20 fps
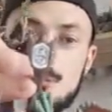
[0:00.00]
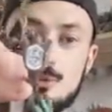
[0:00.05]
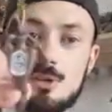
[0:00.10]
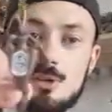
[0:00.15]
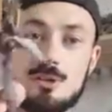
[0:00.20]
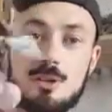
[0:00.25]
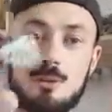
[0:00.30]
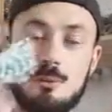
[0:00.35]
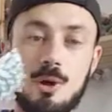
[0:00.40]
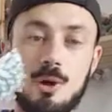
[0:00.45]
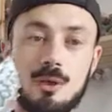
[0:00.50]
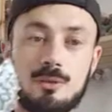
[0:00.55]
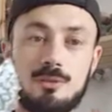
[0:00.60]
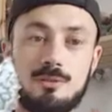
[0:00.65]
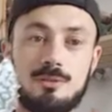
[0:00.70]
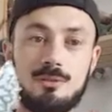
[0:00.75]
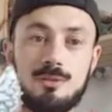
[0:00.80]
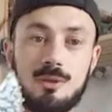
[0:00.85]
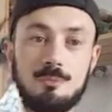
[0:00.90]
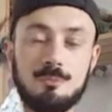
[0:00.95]
Jurassic
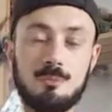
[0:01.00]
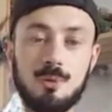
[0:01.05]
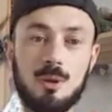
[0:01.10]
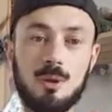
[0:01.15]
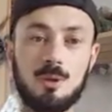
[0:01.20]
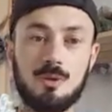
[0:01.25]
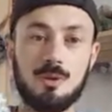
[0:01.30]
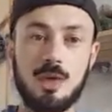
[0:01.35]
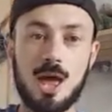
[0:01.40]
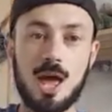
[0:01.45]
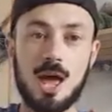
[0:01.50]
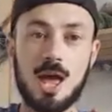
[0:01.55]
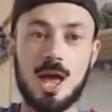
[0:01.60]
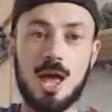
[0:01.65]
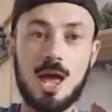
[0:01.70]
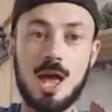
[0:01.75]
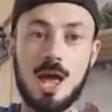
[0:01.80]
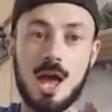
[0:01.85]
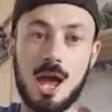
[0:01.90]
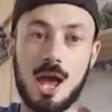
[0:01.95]
World symbol
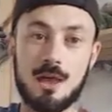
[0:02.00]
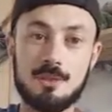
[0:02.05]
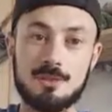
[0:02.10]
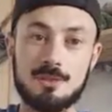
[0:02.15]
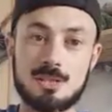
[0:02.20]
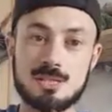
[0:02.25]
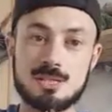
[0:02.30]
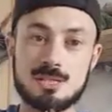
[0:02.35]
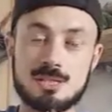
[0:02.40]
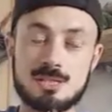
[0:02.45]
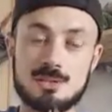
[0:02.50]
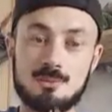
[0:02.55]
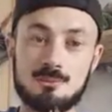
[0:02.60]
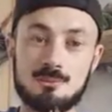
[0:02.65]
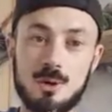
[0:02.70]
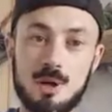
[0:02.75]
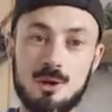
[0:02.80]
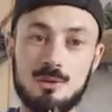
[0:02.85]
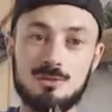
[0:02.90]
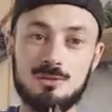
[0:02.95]
there. And this is
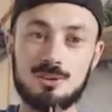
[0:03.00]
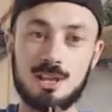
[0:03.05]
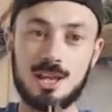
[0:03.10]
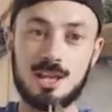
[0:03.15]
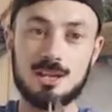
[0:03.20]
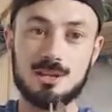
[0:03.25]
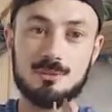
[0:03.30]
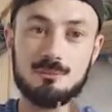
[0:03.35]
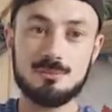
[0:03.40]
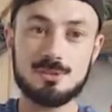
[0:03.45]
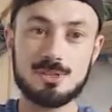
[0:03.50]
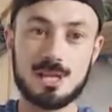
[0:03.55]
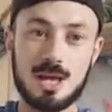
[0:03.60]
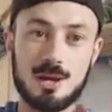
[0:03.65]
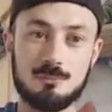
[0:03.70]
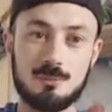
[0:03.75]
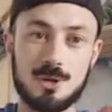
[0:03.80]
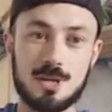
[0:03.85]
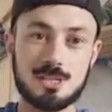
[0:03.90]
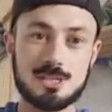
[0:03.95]
them both standing
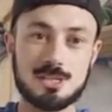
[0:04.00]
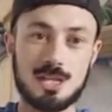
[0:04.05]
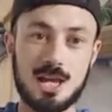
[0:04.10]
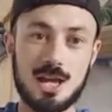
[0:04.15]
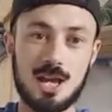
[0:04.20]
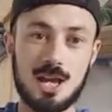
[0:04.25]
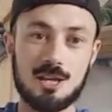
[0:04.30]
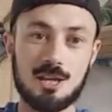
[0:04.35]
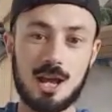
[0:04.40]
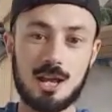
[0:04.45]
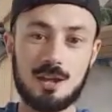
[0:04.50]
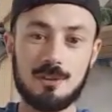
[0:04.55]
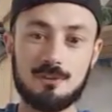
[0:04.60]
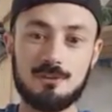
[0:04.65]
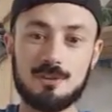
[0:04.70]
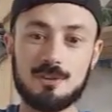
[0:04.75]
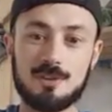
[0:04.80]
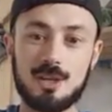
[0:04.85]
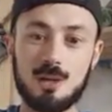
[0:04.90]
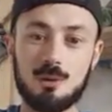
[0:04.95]
side by side. And I
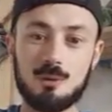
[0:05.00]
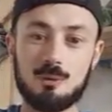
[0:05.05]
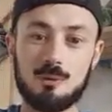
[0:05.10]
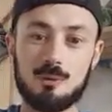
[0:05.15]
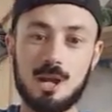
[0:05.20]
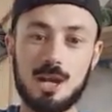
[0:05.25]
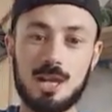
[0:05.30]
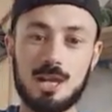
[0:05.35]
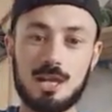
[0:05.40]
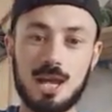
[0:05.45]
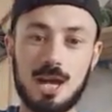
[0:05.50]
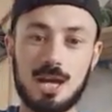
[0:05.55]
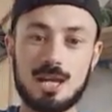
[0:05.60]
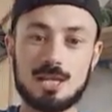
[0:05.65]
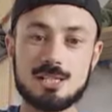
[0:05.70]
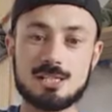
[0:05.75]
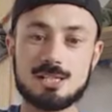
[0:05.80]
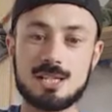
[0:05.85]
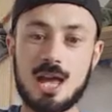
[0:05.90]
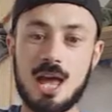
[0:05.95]
think they look really
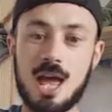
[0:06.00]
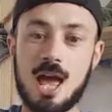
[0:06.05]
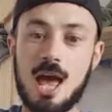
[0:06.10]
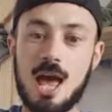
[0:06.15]
nice.